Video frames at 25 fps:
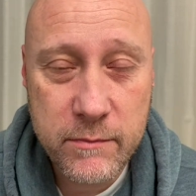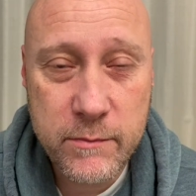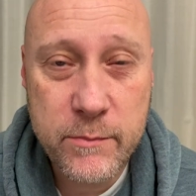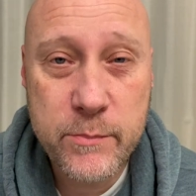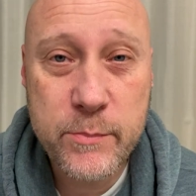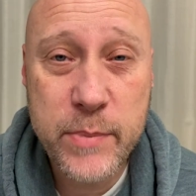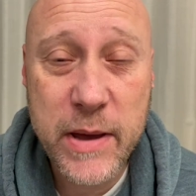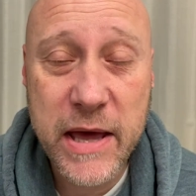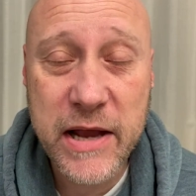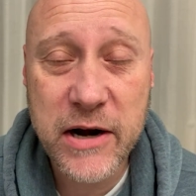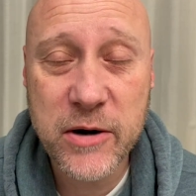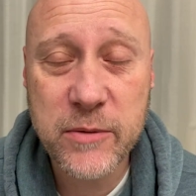
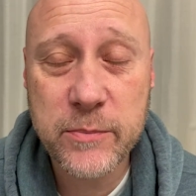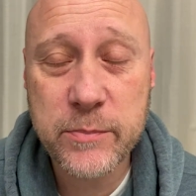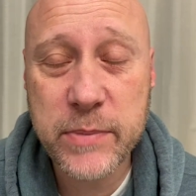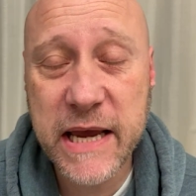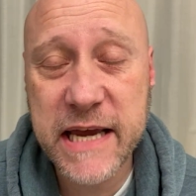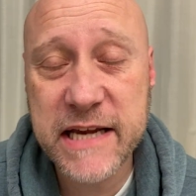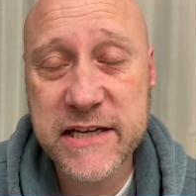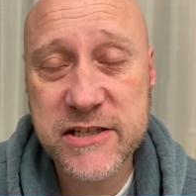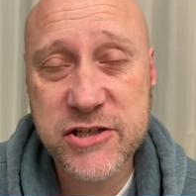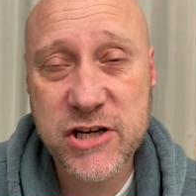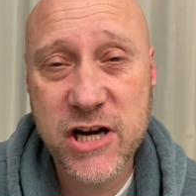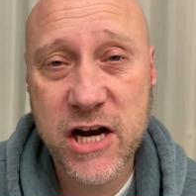better
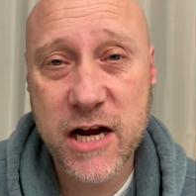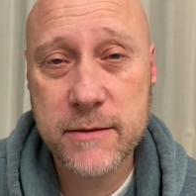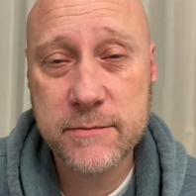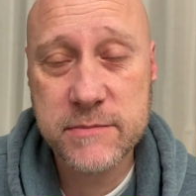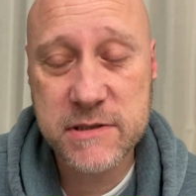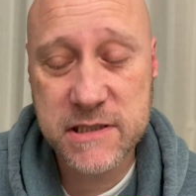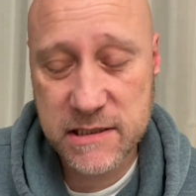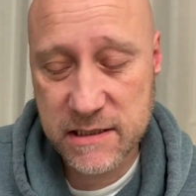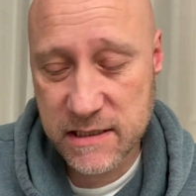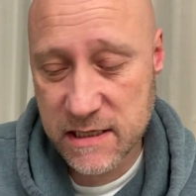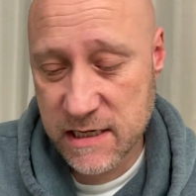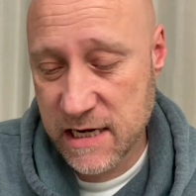paint
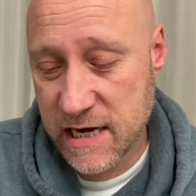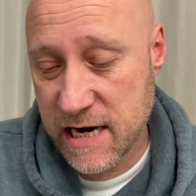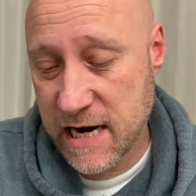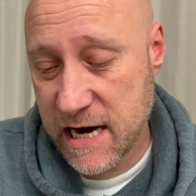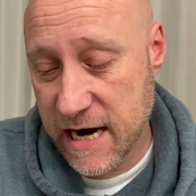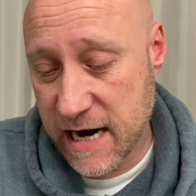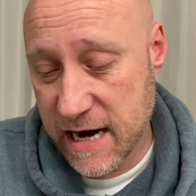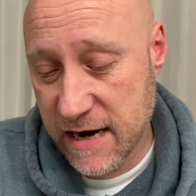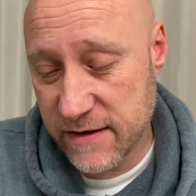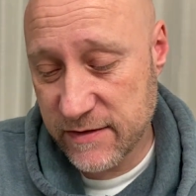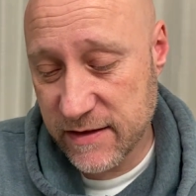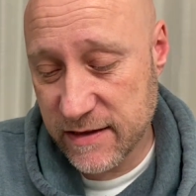jobs,
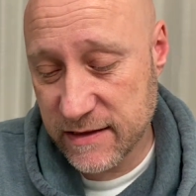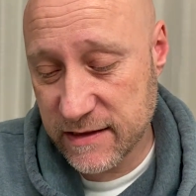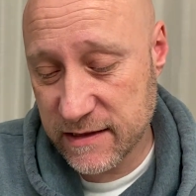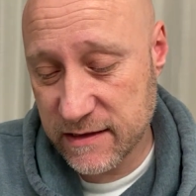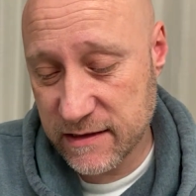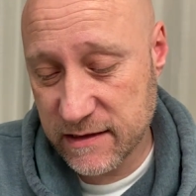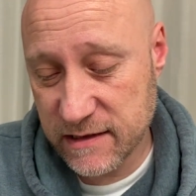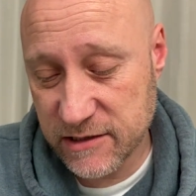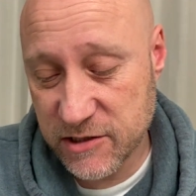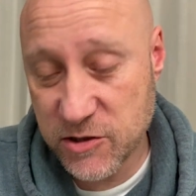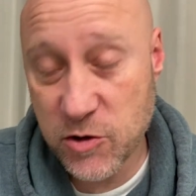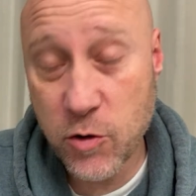and then
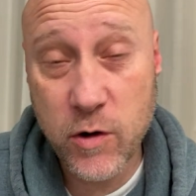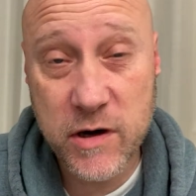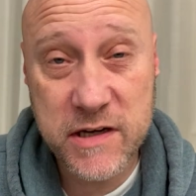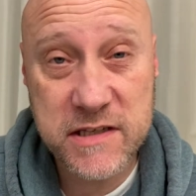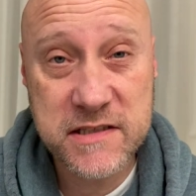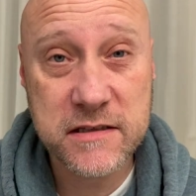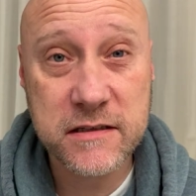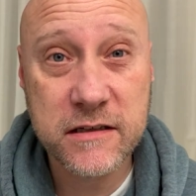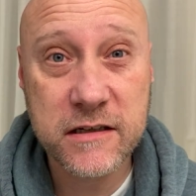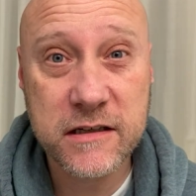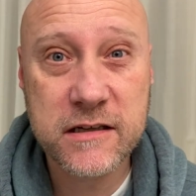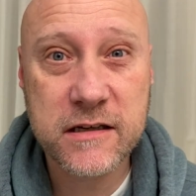the
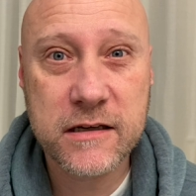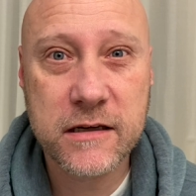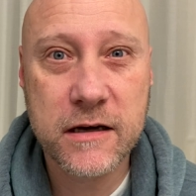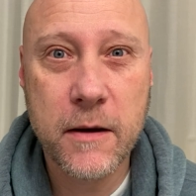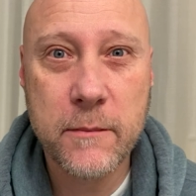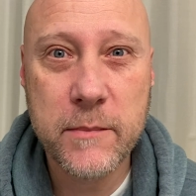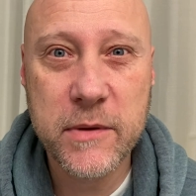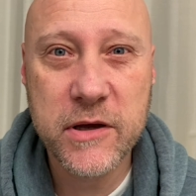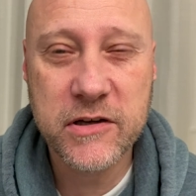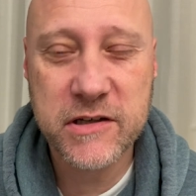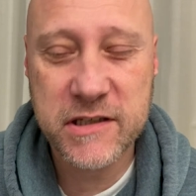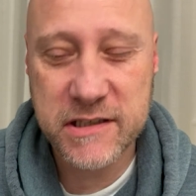toys look a
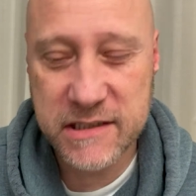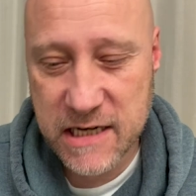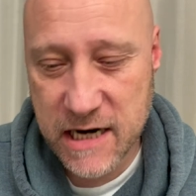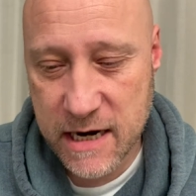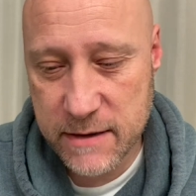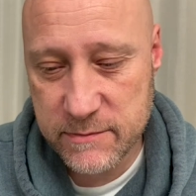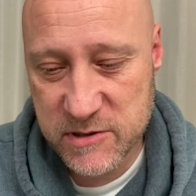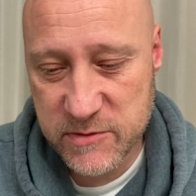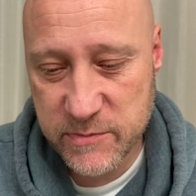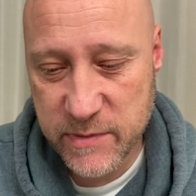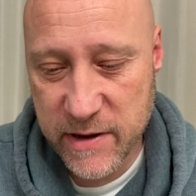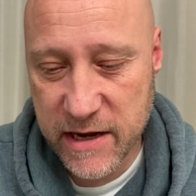million
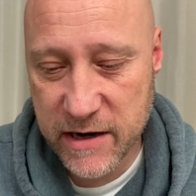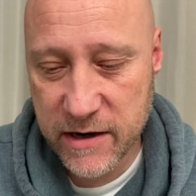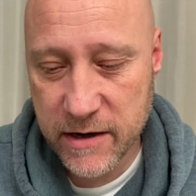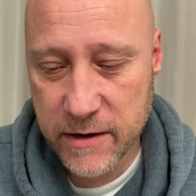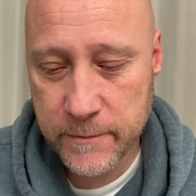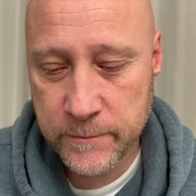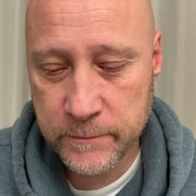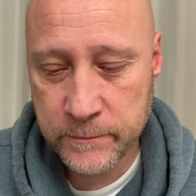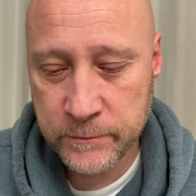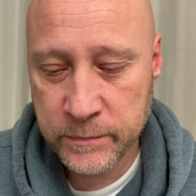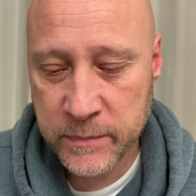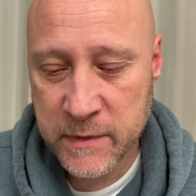times
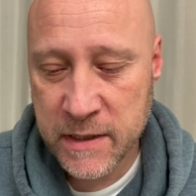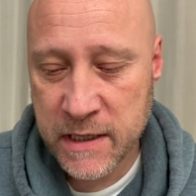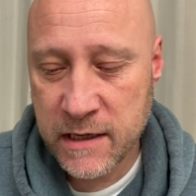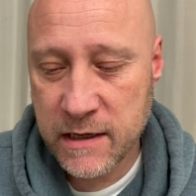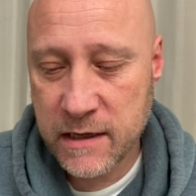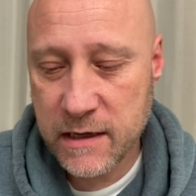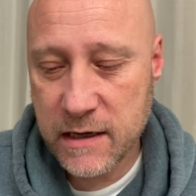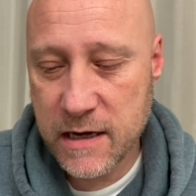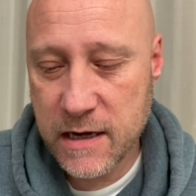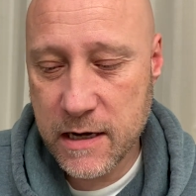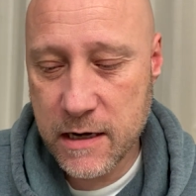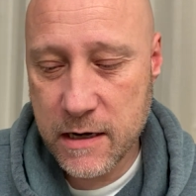better.
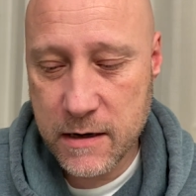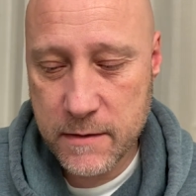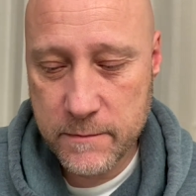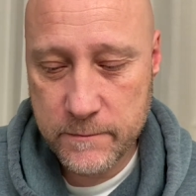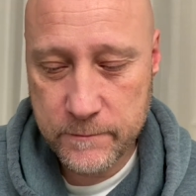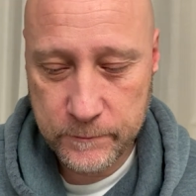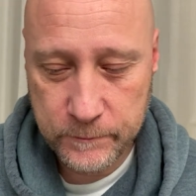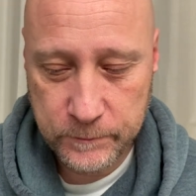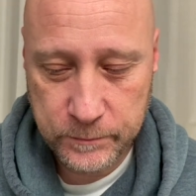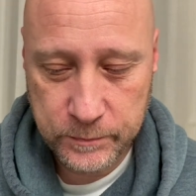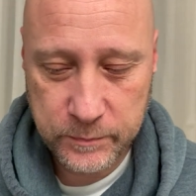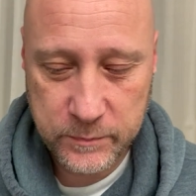
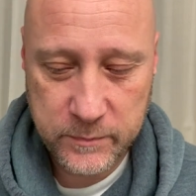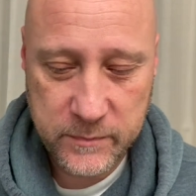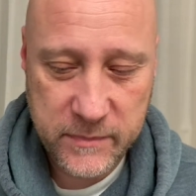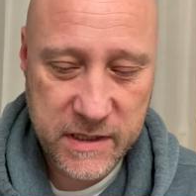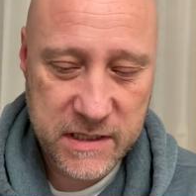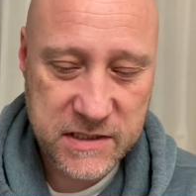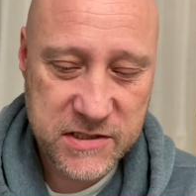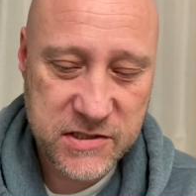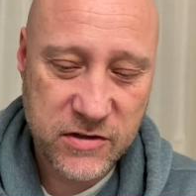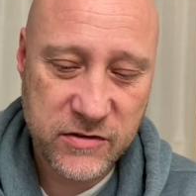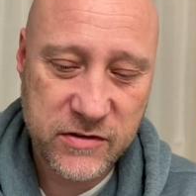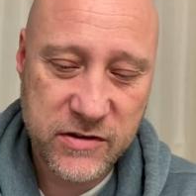
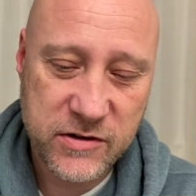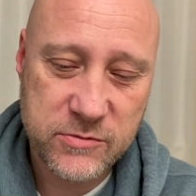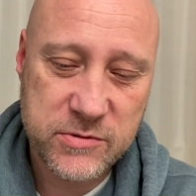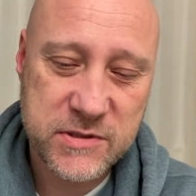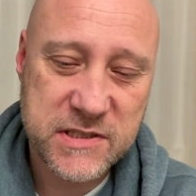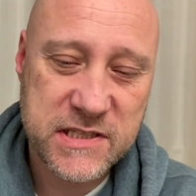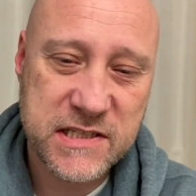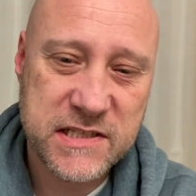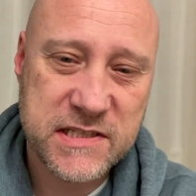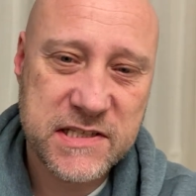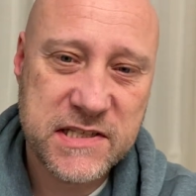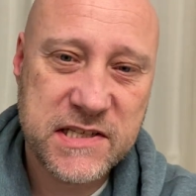So there
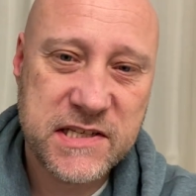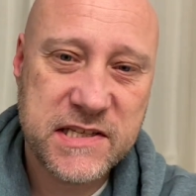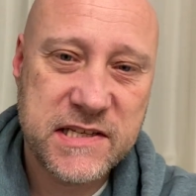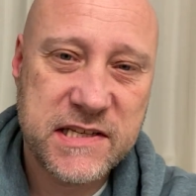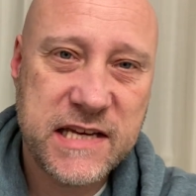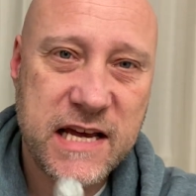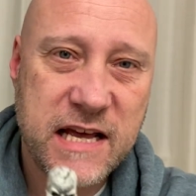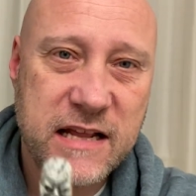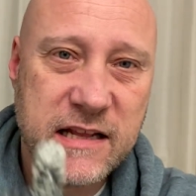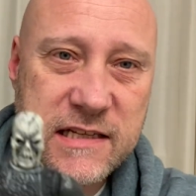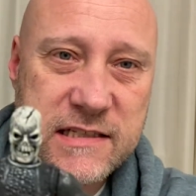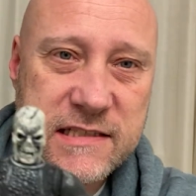was a
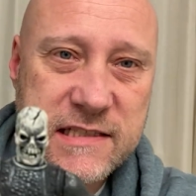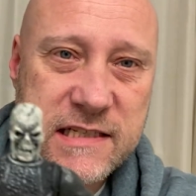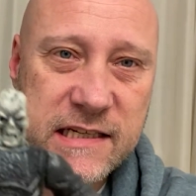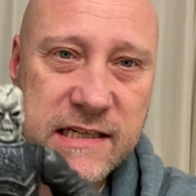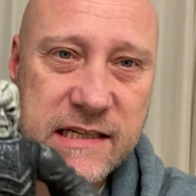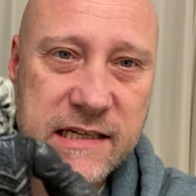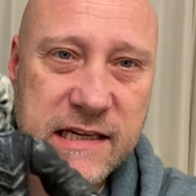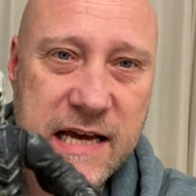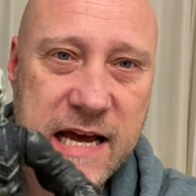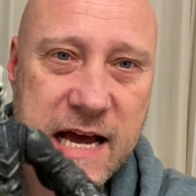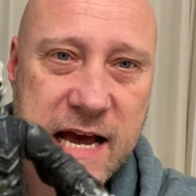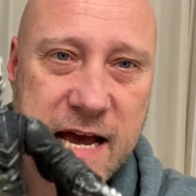
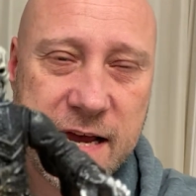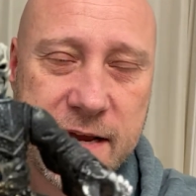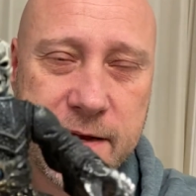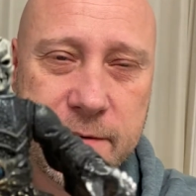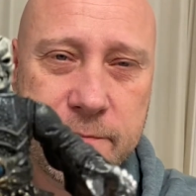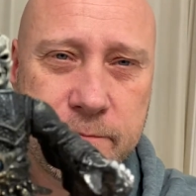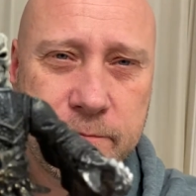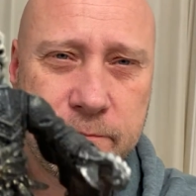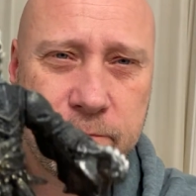skeleton guy.